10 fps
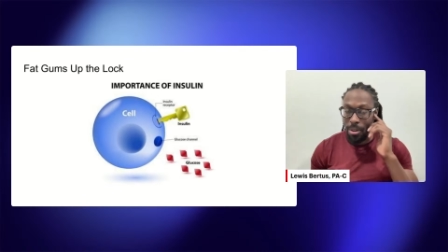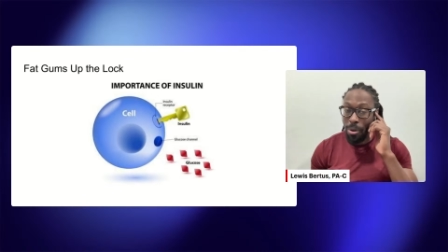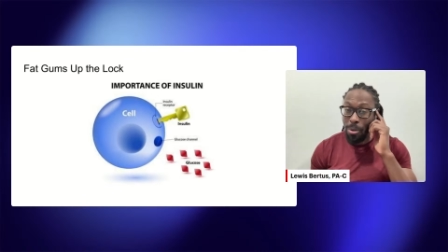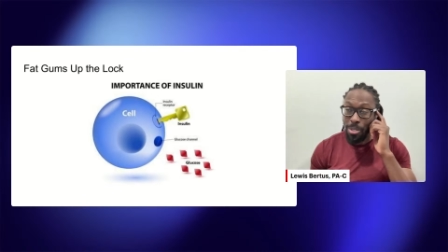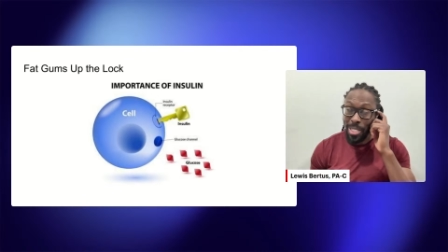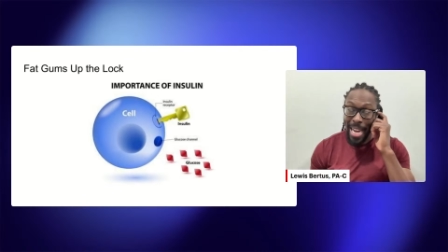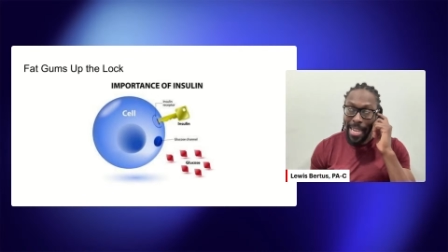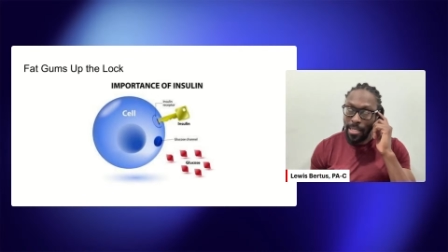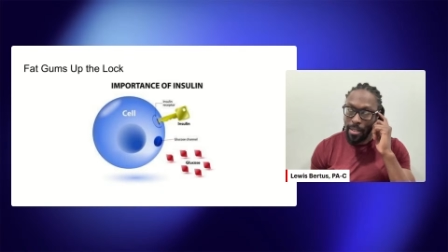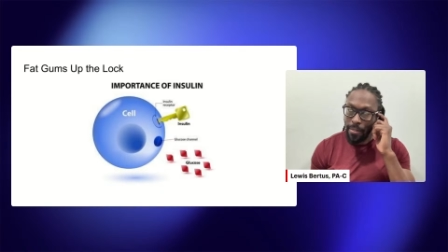The whole
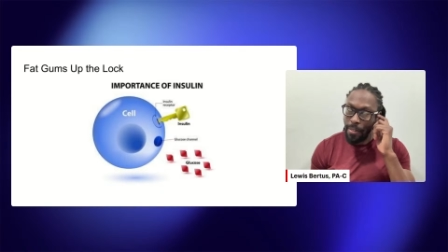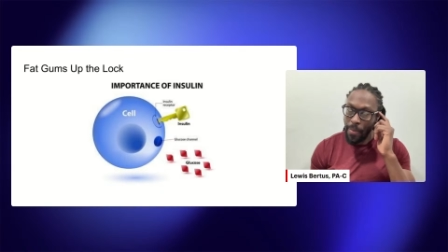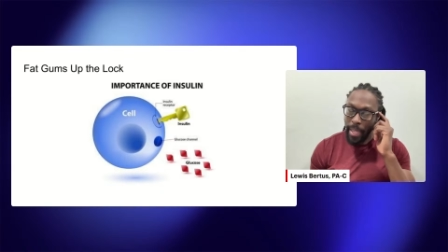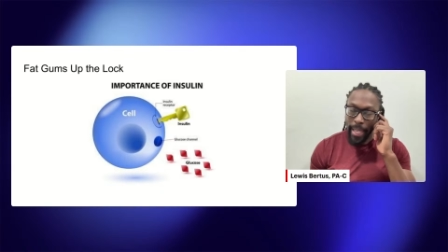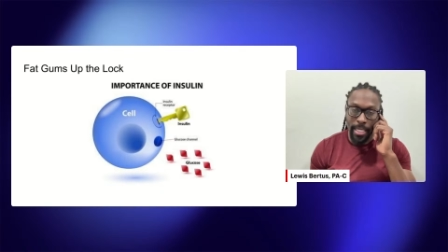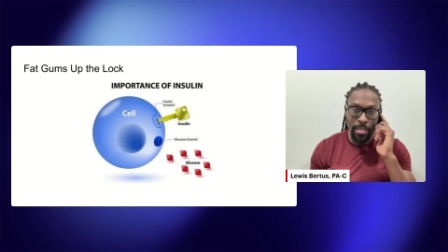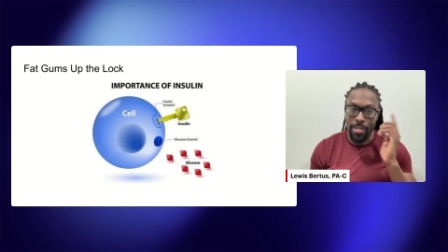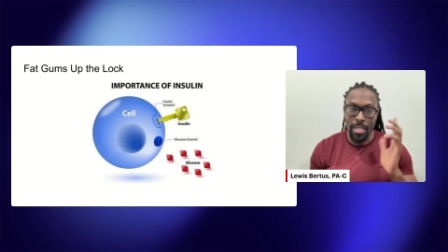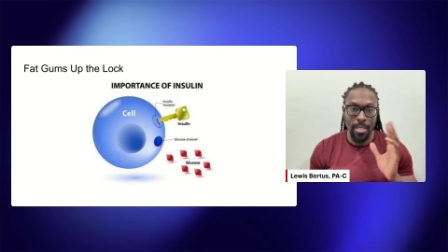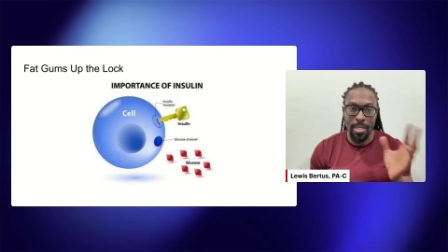science of insulin
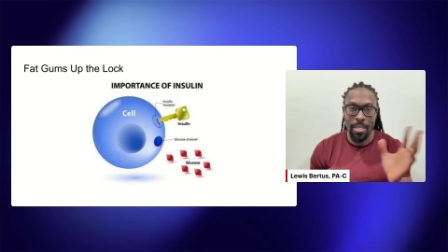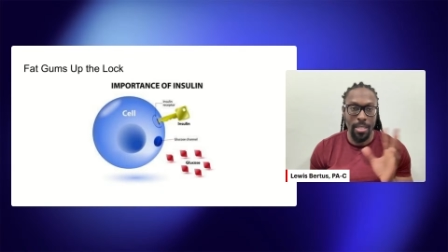resistance